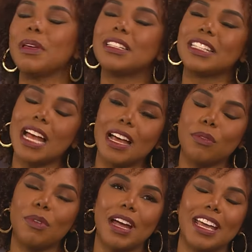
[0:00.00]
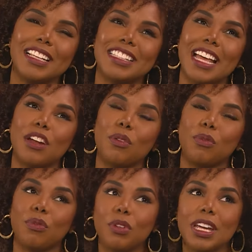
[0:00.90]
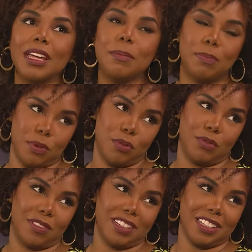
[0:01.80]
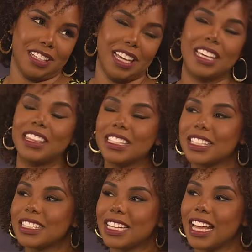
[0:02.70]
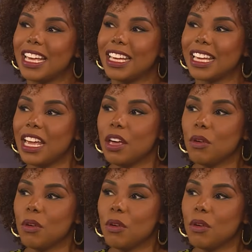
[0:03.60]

it's not a reboot. Like, this is like,